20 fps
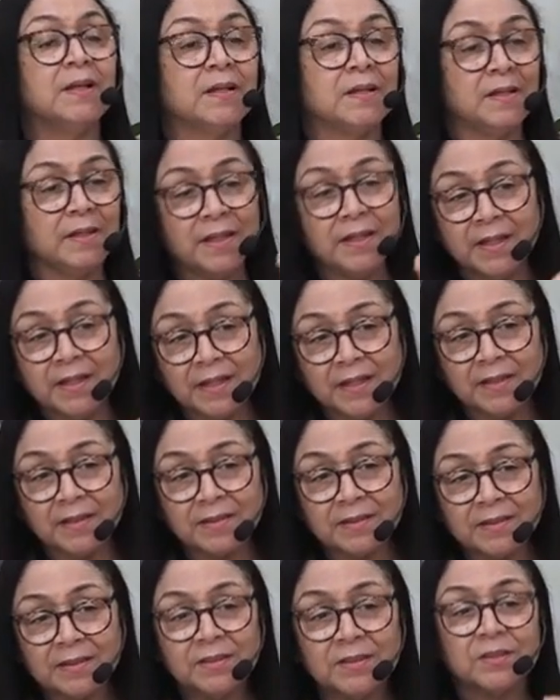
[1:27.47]

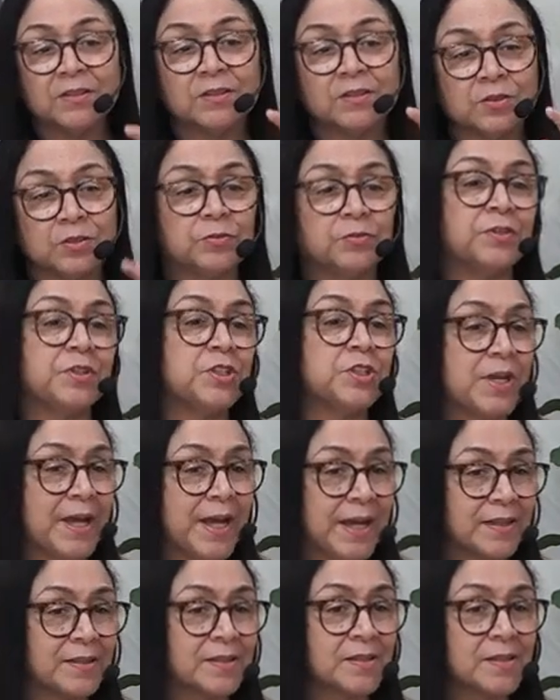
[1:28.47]
need to
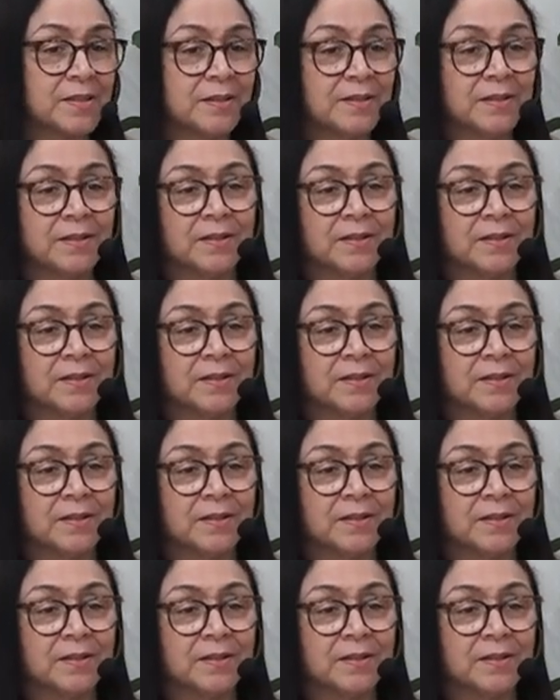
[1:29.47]
reject